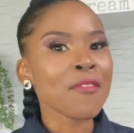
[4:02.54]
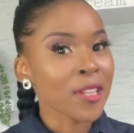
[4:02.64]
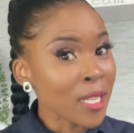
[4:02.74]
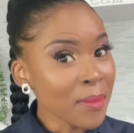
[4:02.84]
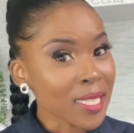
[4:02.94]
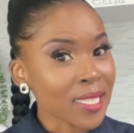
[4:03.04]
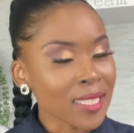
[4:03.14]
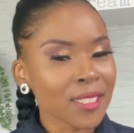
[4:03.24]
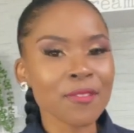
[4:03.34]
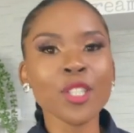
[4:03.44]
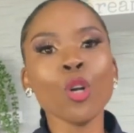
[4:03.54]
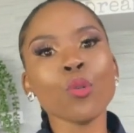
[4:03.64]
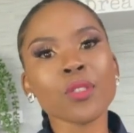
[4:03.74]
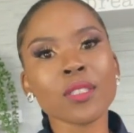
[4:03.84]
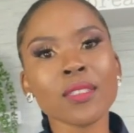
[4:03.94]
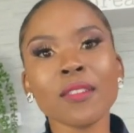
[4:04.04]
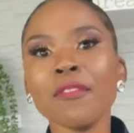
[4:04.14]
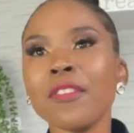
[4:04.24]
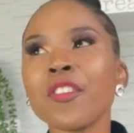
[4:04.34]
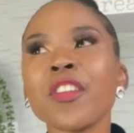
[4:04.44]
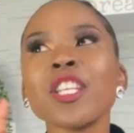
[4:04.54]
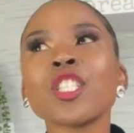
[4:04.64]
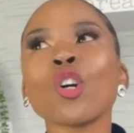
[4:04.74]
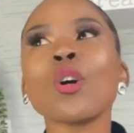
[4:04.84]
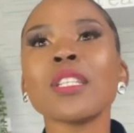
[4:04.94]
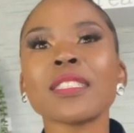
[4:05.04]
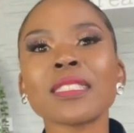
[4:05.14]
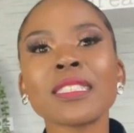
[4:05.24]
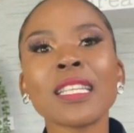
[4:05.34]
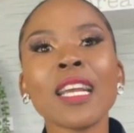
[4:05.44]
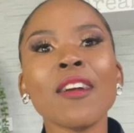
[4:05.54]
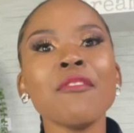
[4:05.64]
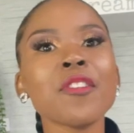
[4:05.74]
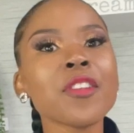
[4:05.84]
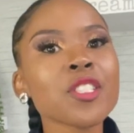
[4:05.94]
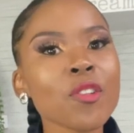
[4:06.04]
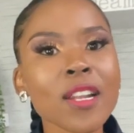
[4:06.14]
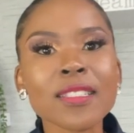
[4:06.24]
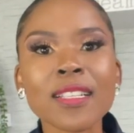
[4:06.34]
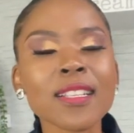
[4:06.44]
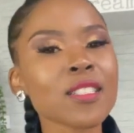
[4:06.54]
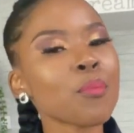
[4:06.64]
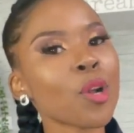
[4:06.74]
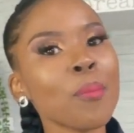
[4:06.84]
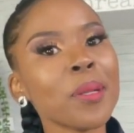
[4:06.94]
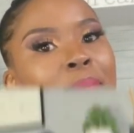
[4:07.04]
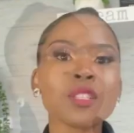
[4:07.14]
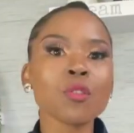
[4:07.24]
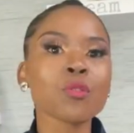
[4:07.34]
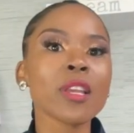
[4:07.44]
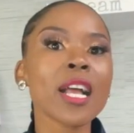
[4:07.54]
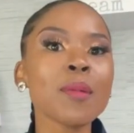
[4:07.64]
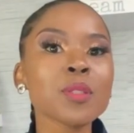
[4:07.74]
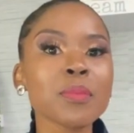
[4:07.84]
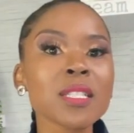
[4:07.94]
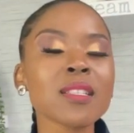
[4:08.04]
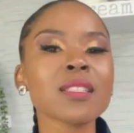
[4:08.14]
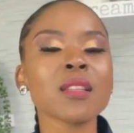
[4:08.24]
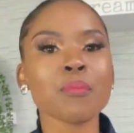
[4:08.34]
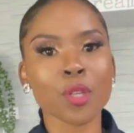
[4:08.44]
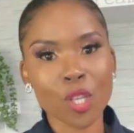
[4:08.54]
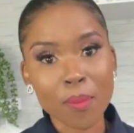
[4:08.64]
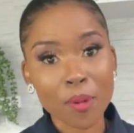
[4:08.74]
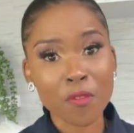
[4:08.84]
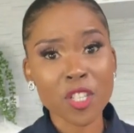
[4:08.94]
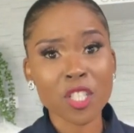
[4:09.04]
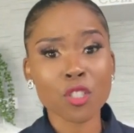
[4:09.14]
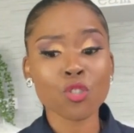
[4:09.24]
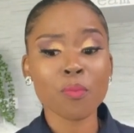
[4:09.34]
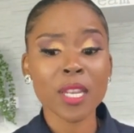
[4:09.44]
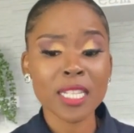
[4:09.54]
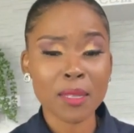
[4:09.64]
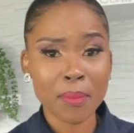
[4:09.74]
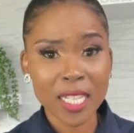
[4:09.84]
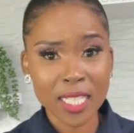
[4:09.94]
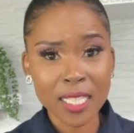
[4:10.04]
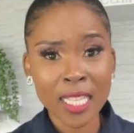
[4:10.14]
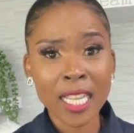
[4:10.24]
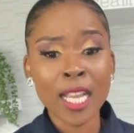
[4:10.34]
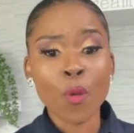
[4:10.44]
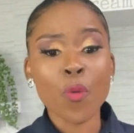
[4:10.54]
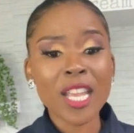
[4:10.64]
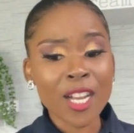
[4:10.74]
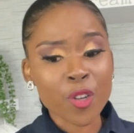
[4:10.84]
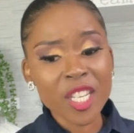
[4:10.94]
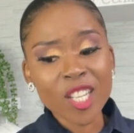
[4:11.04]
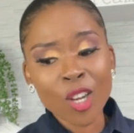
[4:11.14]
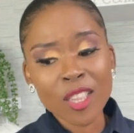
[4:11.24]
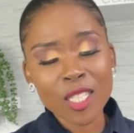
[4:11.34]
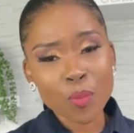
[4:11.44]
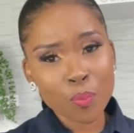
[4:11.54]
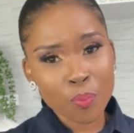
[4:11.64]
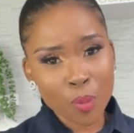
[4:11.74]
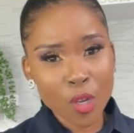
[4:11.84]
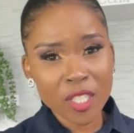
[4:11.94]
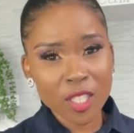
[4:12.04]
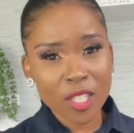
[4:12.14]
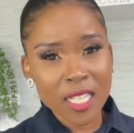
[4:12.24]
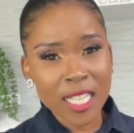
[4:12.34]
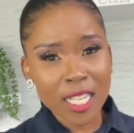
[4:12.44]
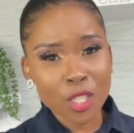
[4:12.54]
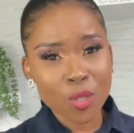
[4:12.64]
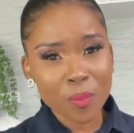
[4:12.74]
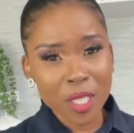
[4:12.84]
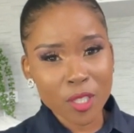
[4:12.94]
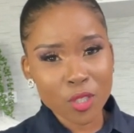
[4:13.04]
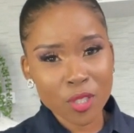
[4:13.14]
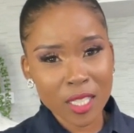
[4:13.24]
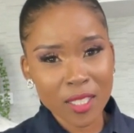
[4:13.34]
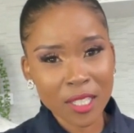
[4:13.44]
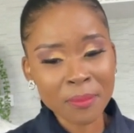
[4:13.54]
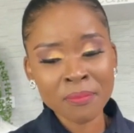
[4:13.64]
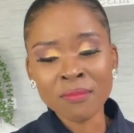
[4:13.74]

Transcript: Limit VOs, variation orders. Variation orders are such a problem. This also helps business and procurement professionals to manage the budget. We agreed on this project's going to take us 2 million to deliver,